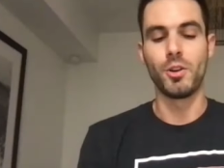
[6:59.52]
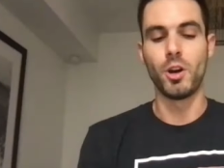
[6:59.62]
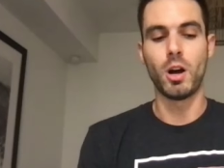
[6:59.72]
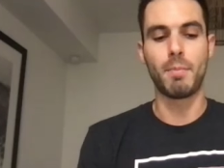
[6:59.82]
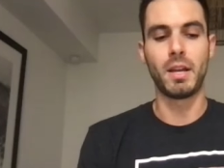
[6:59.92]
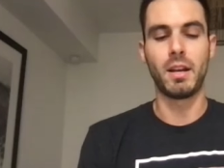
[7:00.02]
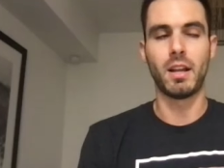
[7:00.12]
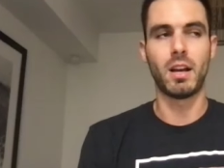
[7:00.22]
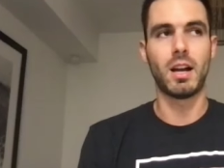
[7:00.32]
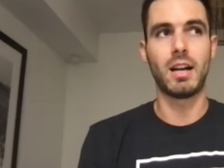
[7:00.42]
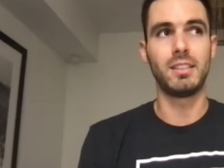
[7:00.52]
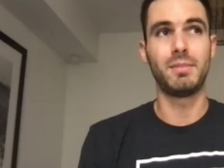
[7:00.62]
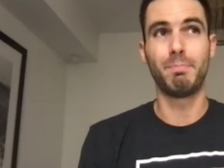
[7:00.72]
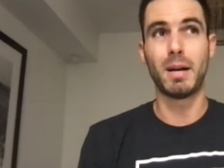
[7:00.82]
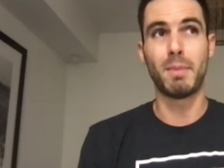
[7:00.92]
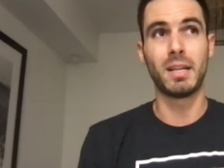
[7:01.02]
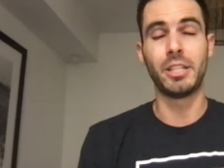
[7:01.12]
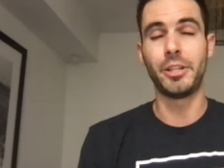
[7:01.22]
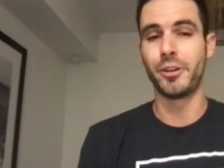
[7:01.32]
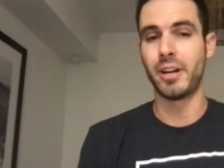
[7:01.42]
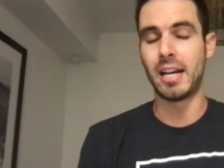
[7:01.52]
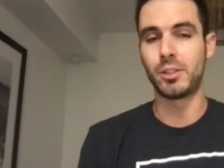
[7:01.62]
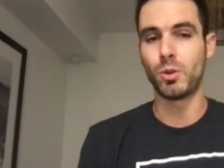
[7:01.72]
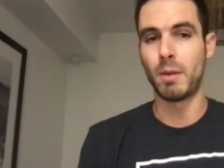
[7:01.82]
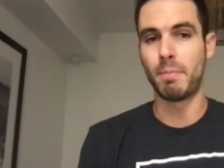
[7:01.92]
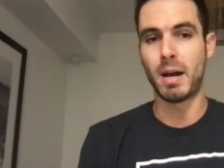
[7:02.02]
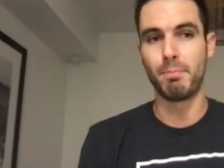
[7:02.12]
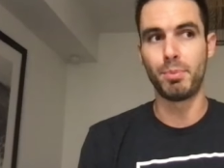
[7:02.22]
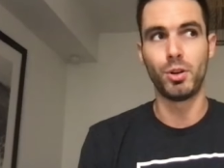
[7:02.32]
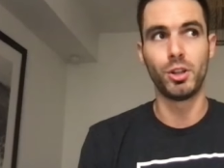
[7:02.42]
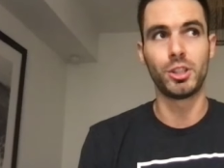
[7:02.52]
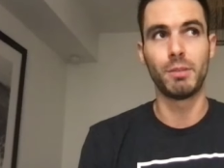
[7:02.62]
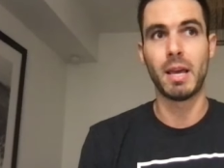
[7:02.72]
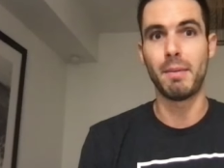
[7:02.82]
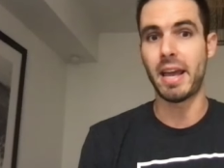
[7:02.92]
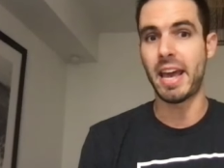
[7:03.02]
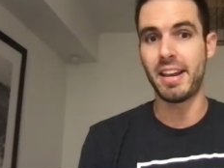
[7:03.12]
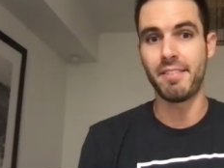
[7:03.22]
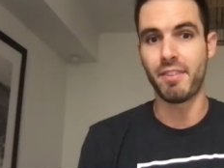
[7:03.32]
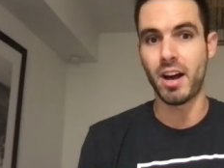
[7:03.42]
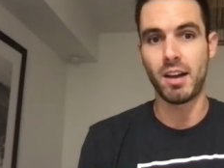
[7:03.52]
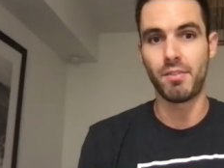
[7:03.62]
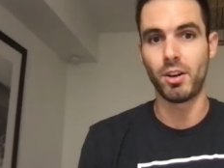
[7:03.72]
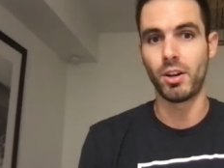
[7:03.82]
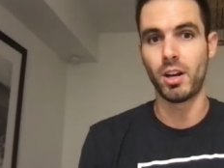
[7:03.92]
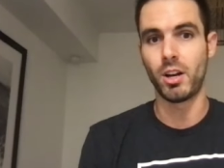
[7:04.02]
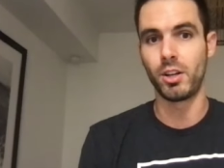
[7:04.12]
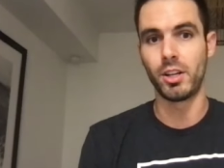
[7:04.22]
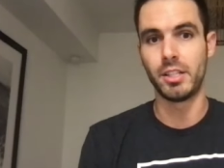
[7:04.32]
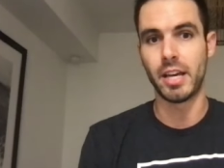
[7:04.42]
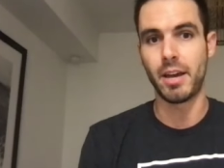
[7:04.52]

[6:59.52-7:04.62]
no i mean by my senior in high school i'm, I'm pushing maybe 85 on a, on a good day